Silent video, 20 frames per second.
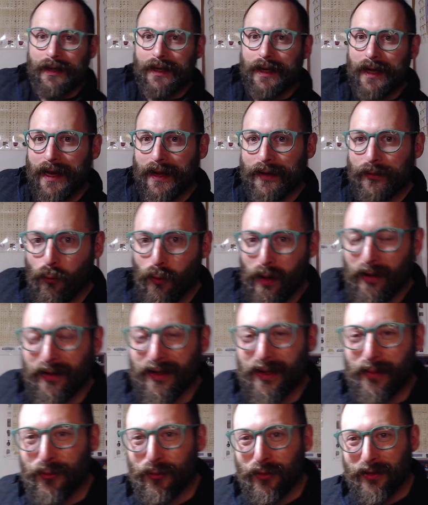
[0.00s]
And
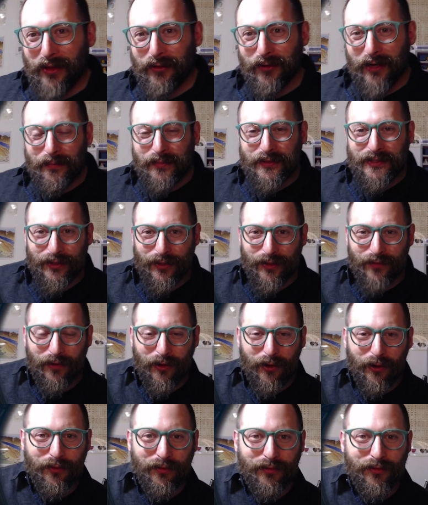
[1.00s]
welcome to another episode of
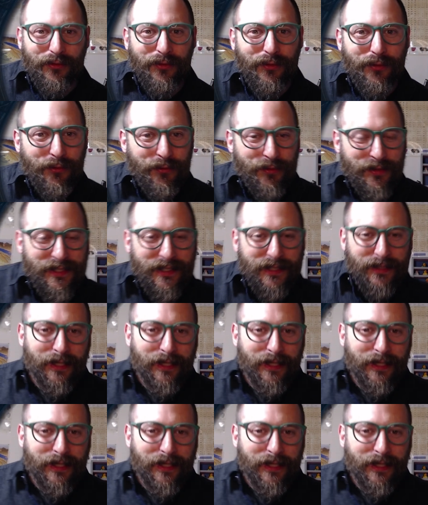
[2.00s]
Old News.